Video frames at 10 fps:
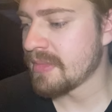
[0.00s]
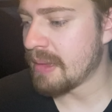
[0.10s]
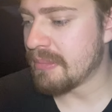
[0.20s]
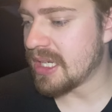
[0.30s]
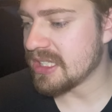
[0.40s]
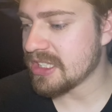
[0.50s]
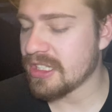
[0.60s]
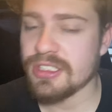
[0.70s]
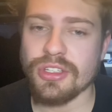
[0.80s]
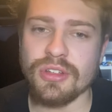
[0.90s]
mask,
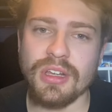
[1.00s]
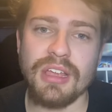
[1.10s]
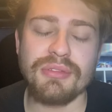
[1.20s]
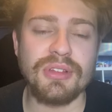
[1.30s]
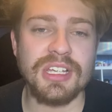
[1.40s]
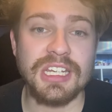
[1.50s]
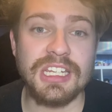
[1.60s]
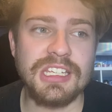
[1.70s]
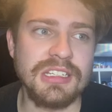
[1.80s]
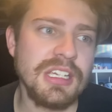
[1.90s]
so I feel like an
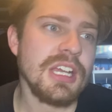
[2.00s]
idiot.